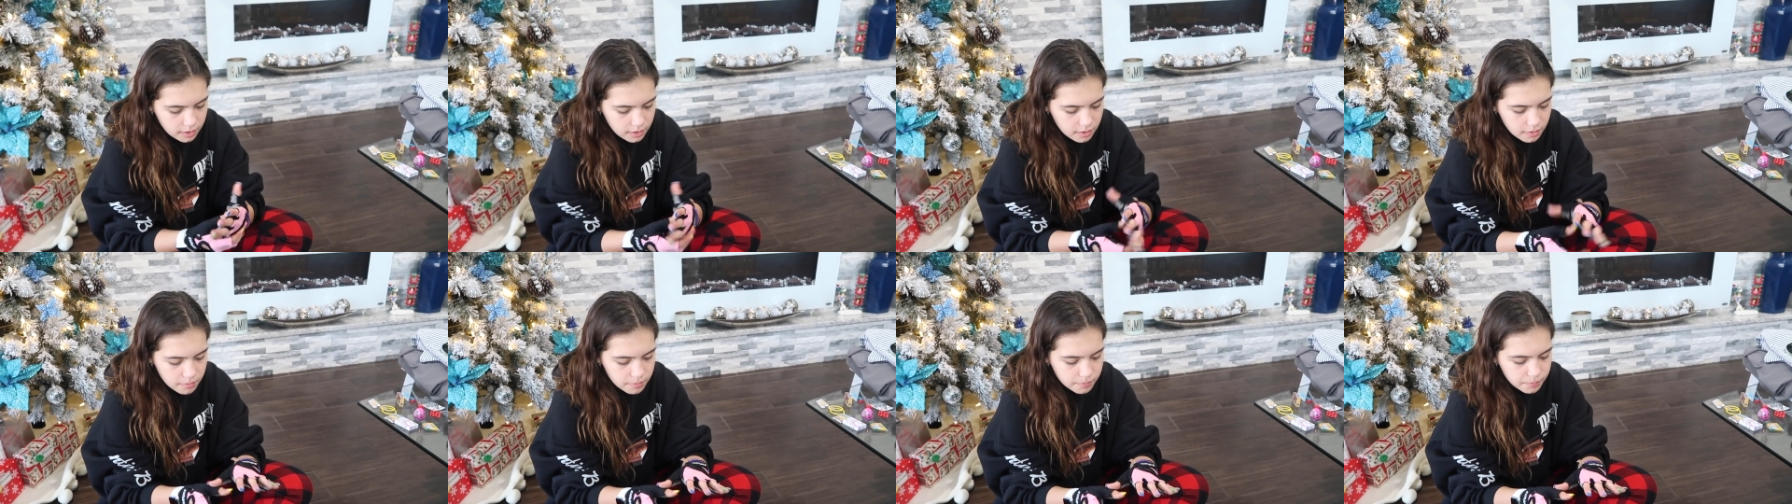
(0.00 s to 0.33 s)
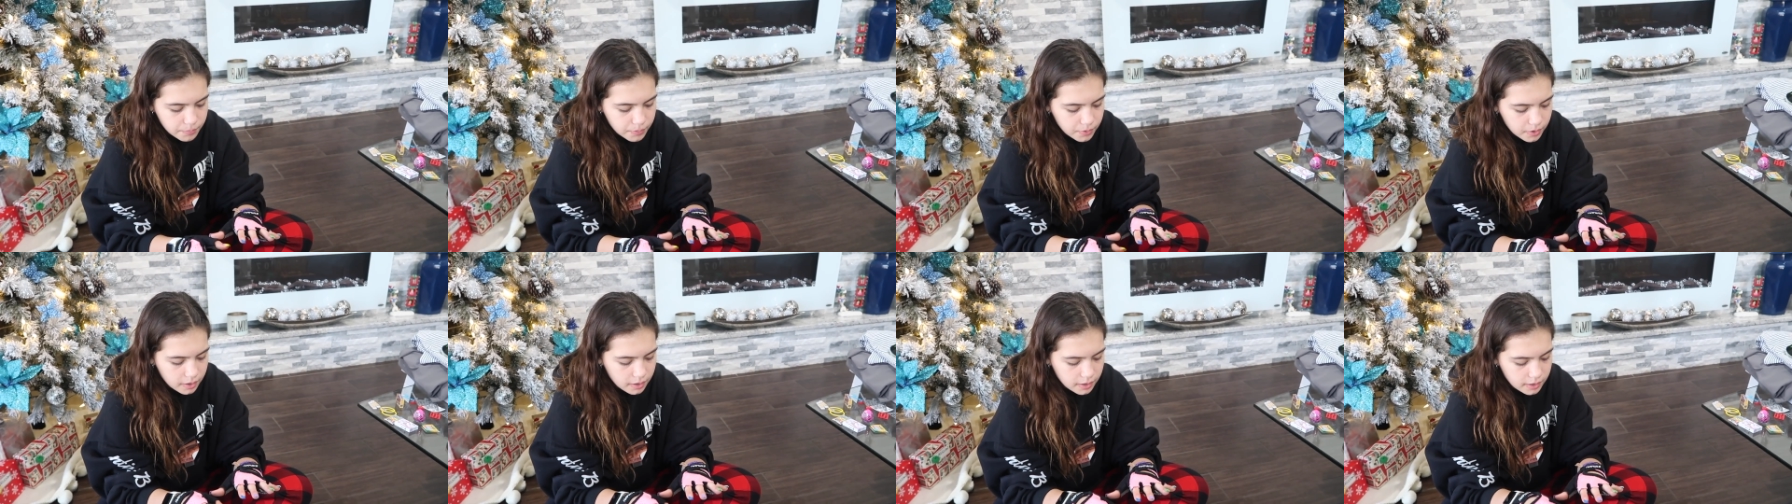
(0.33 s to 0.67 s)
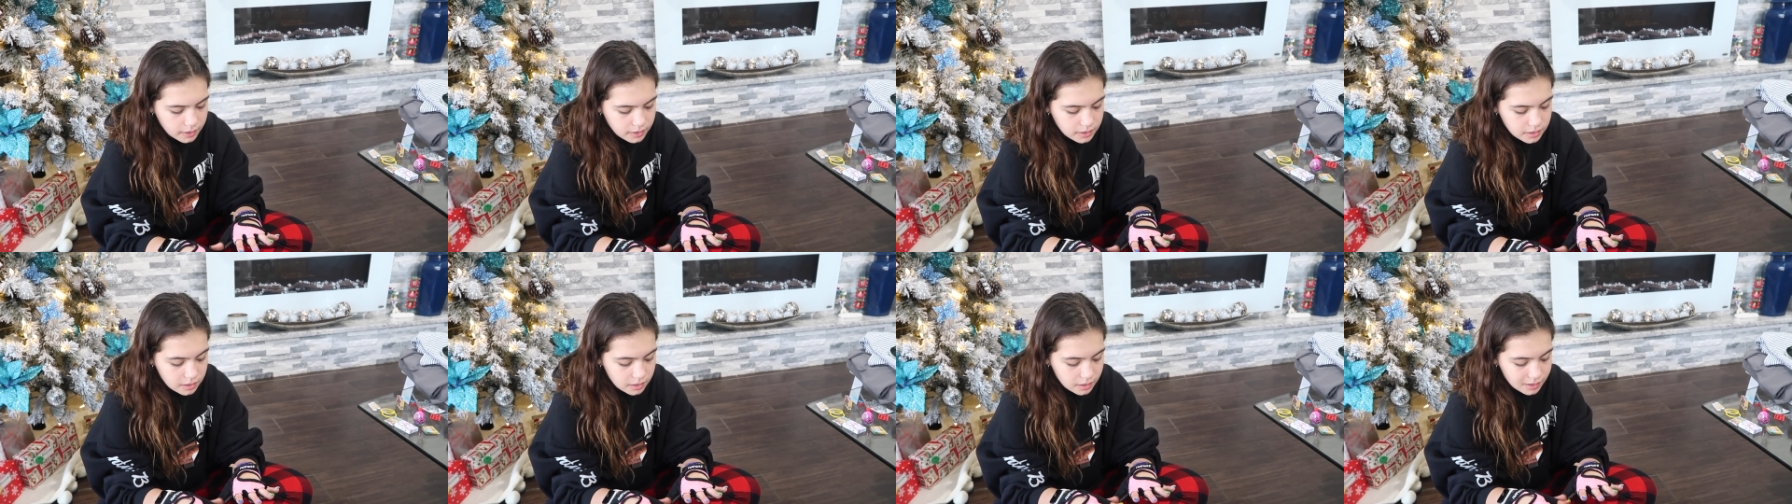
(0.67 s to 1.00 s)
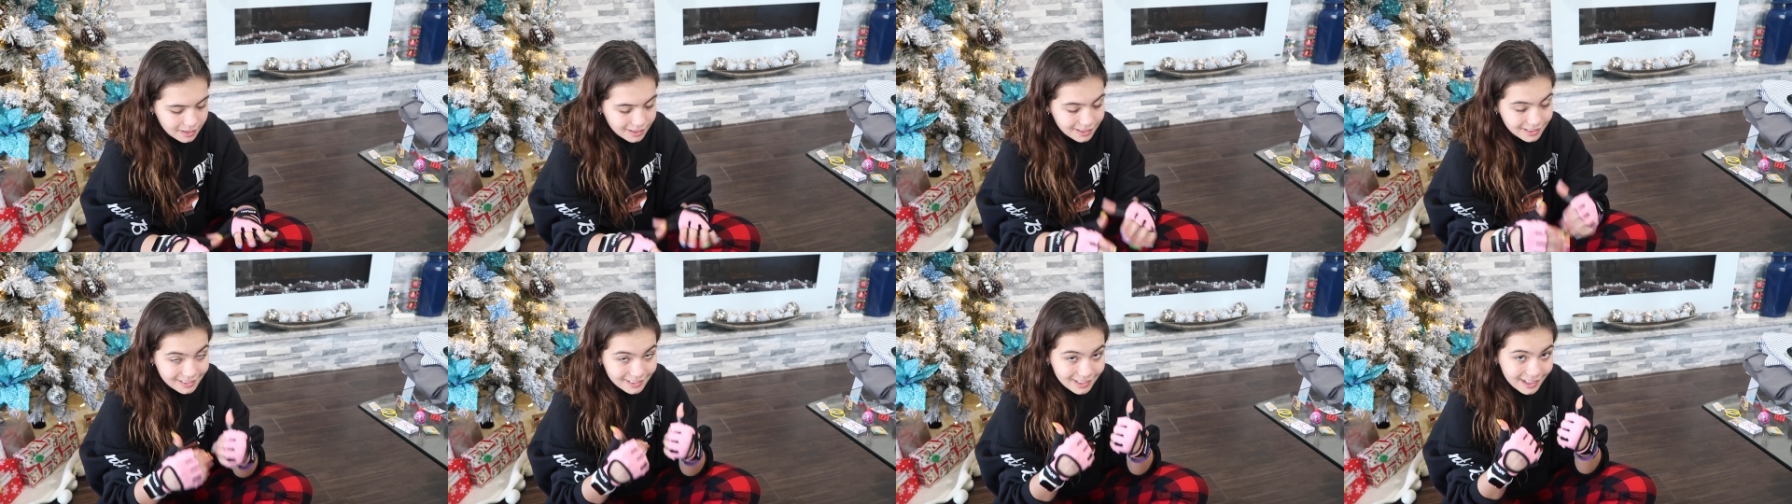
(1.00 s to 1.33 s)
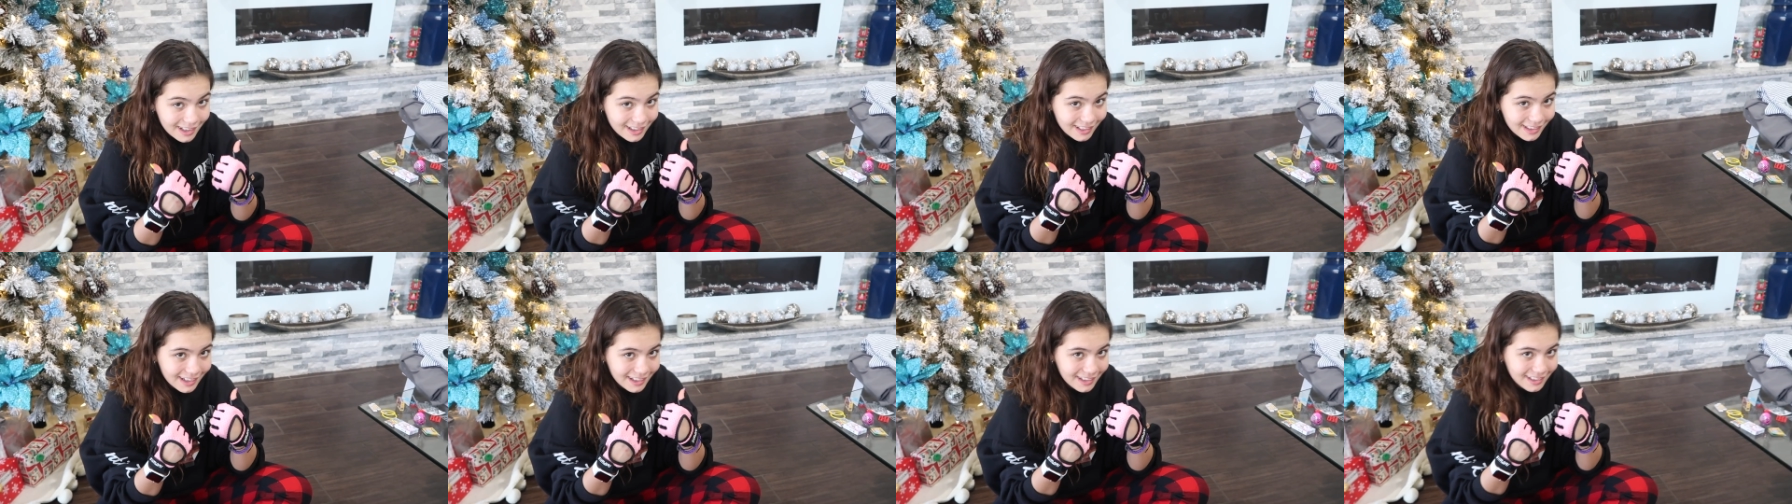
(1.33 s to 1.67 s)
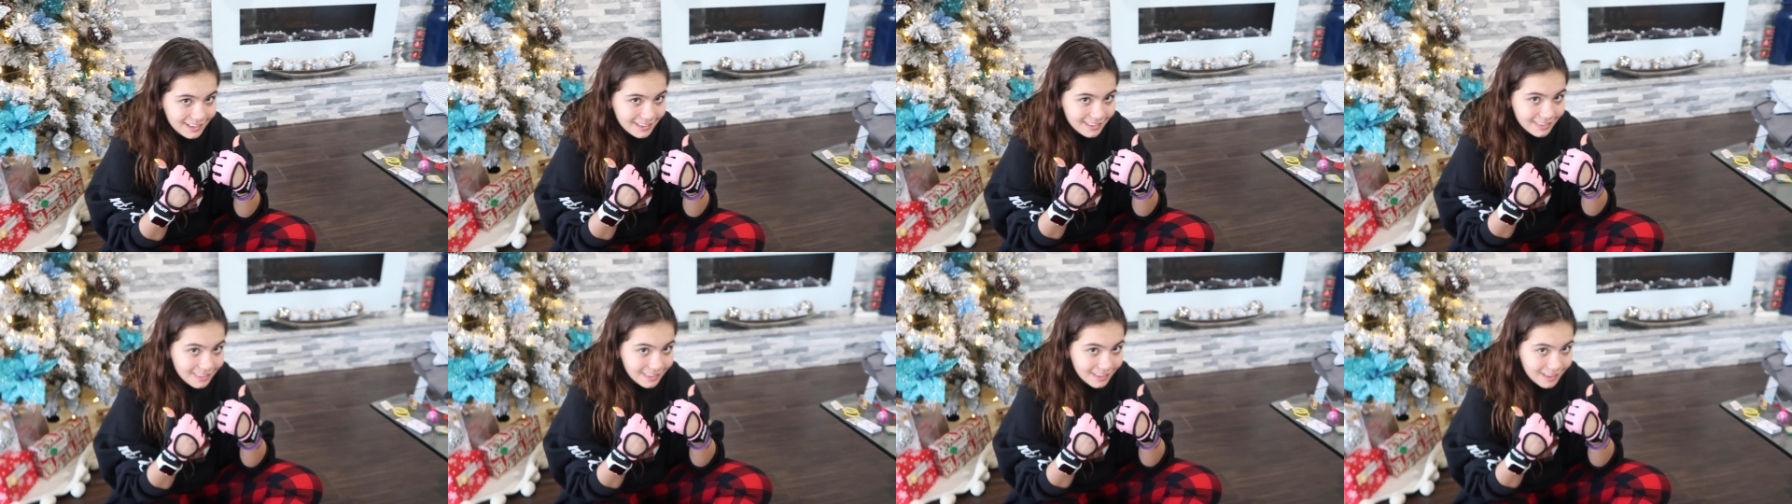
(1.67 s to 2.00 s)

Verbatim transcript: it, but I like